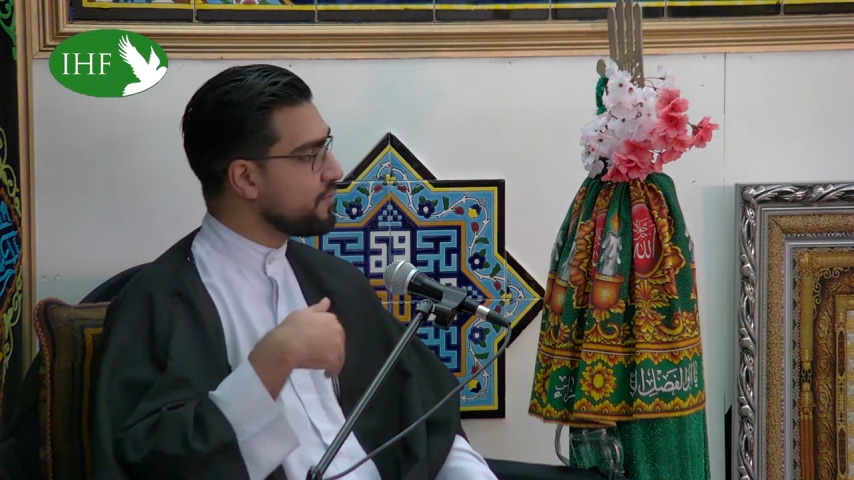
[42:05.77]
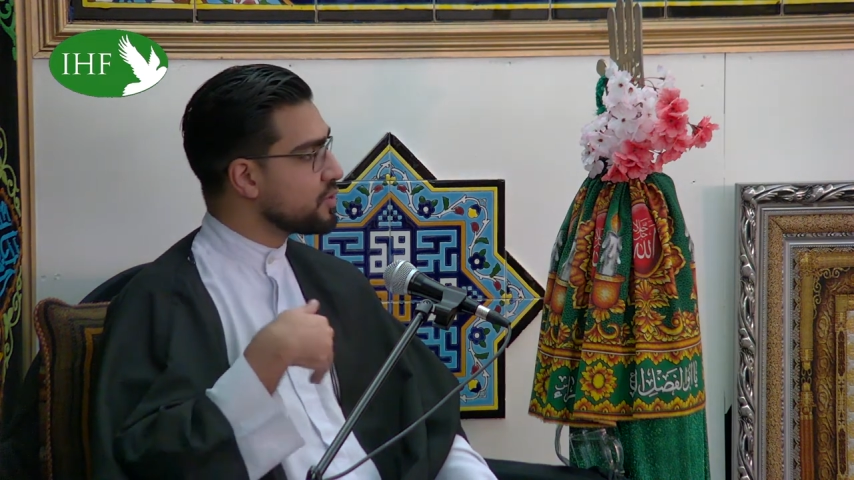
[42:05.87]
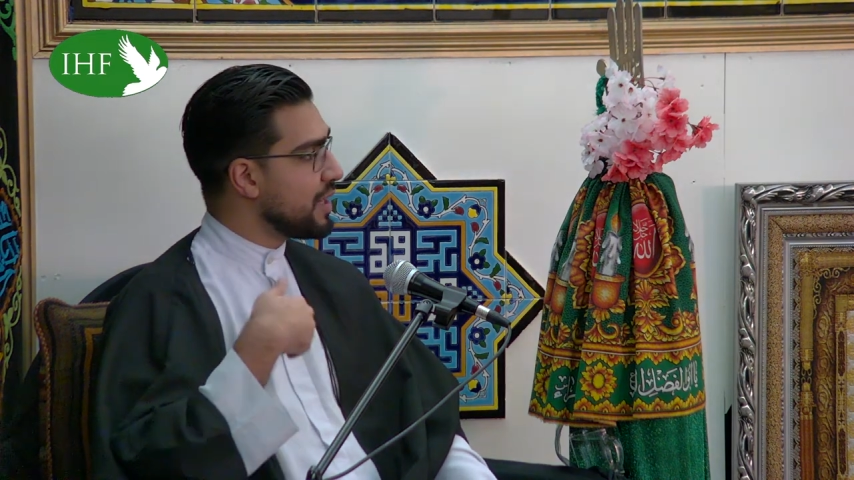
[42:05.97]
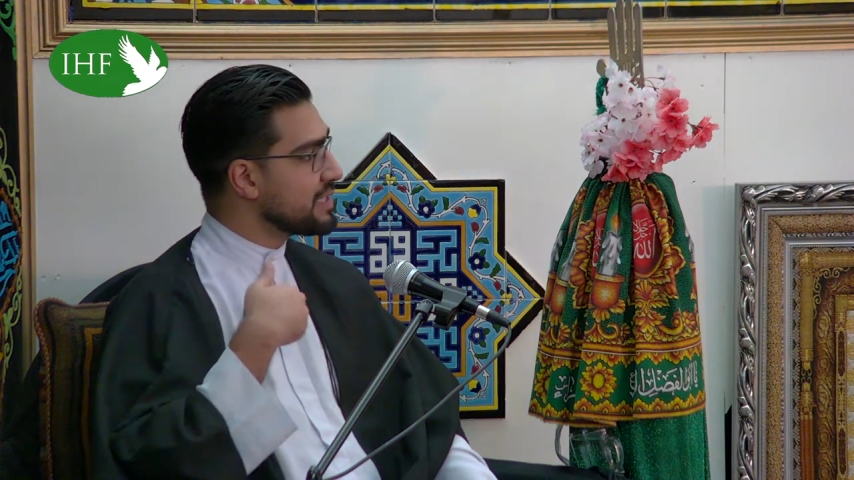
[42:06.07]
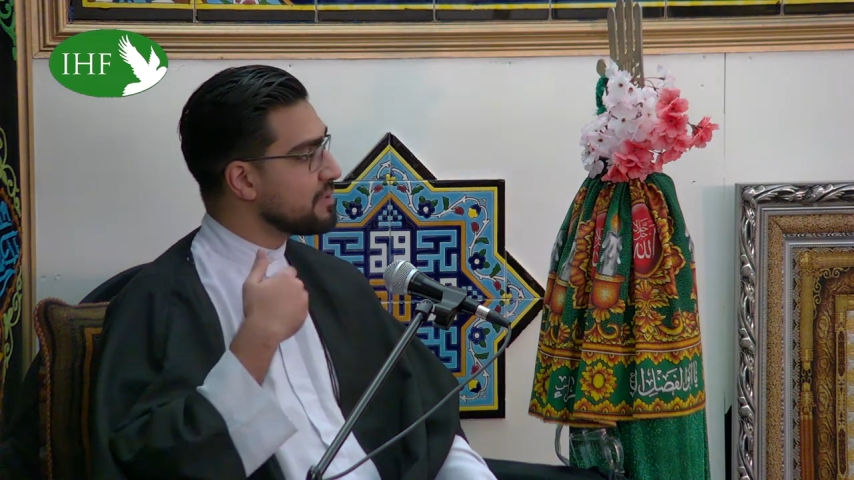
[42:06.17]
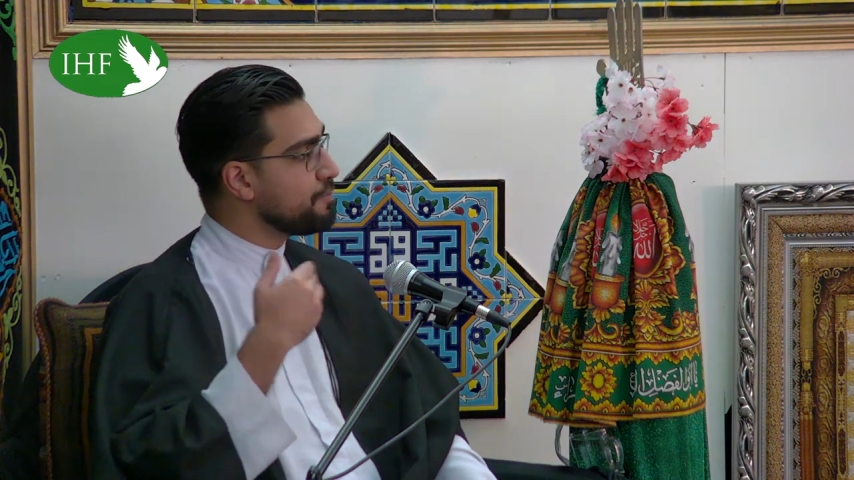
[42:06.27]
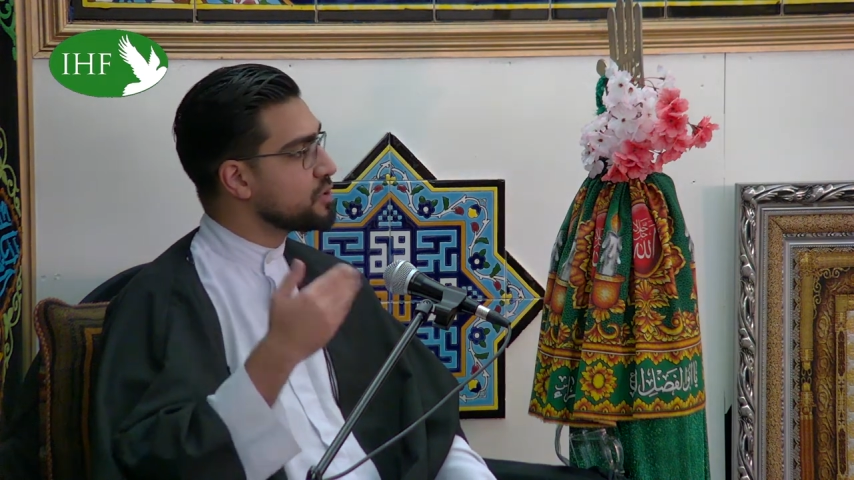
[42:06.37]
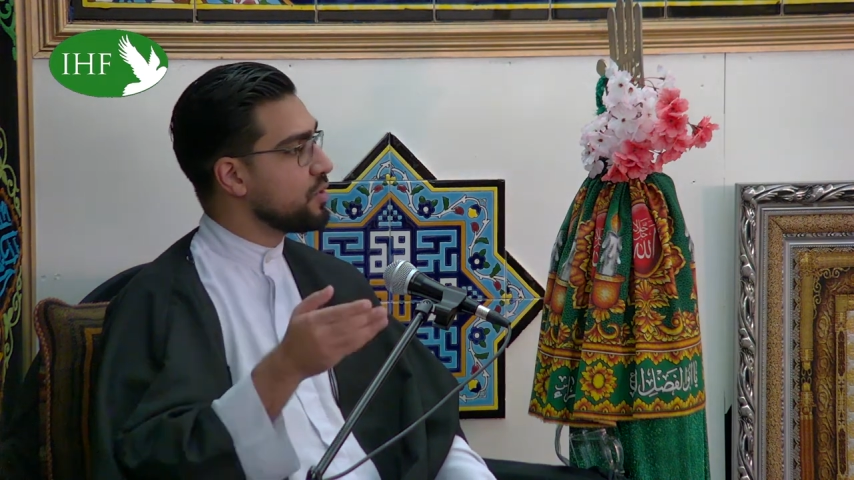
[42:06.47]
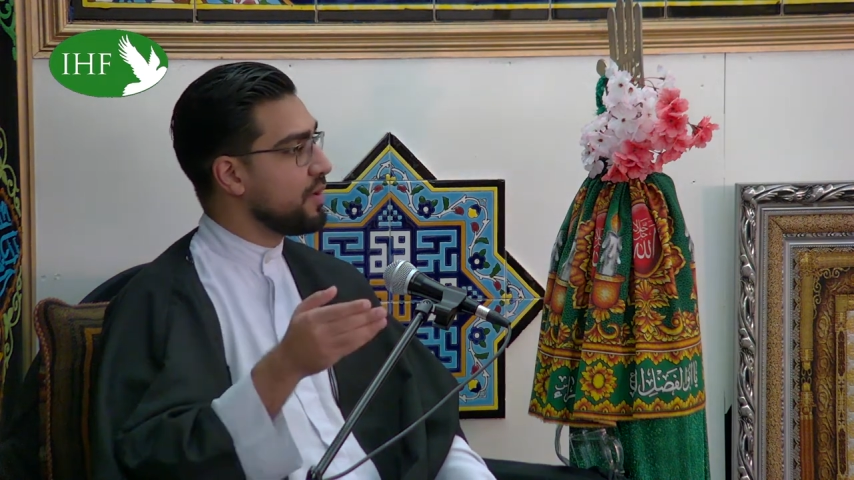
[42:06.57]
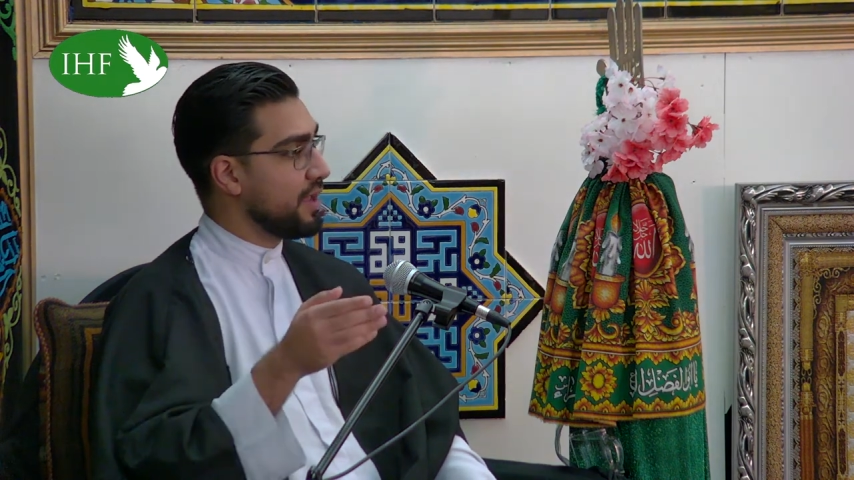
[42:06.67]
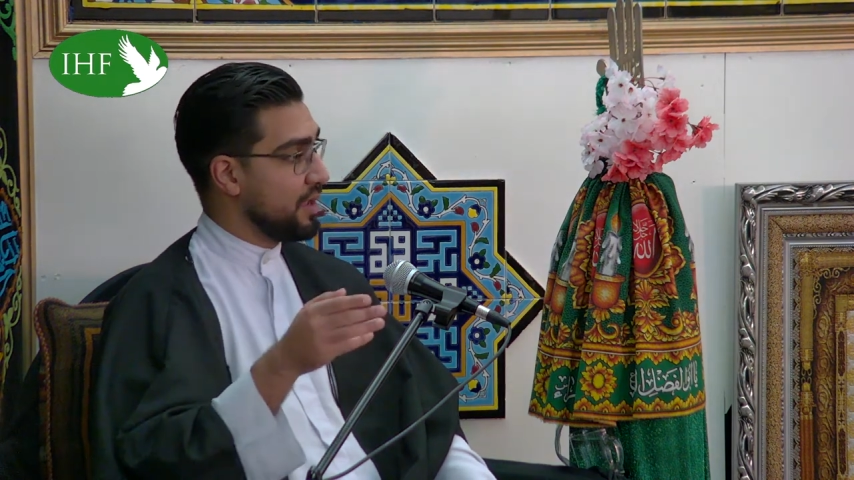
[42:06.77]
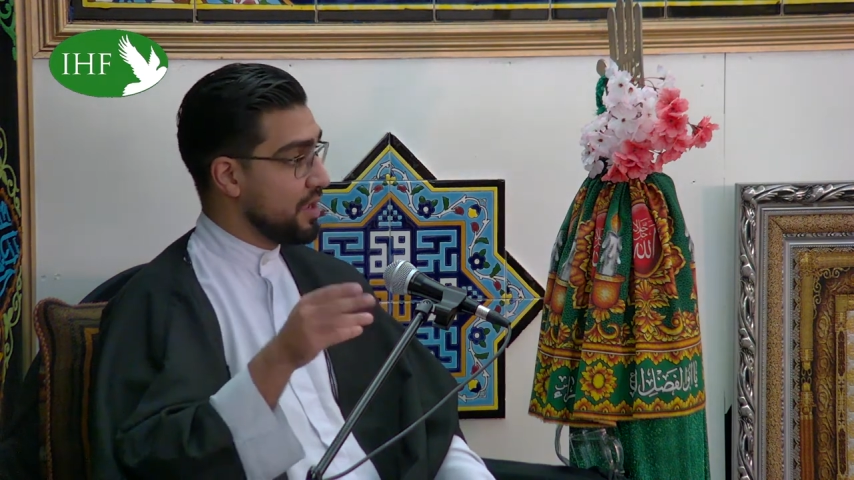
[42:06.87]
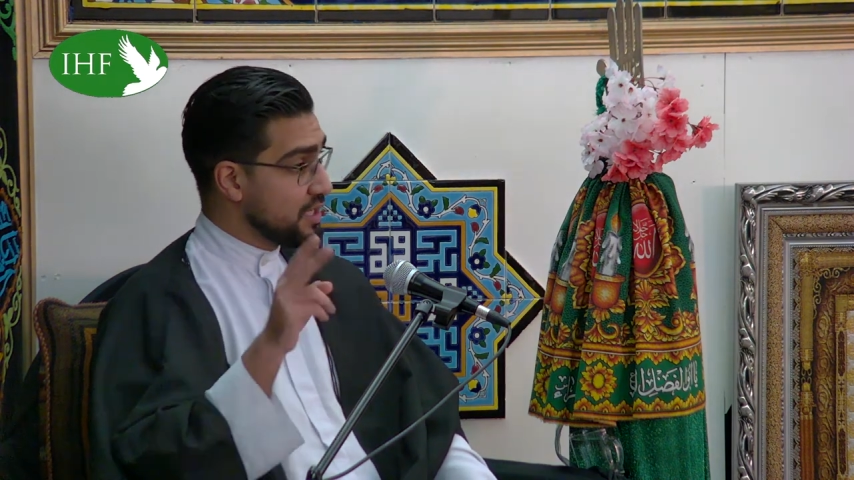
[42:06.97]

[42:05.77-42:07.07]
you're trying to put away.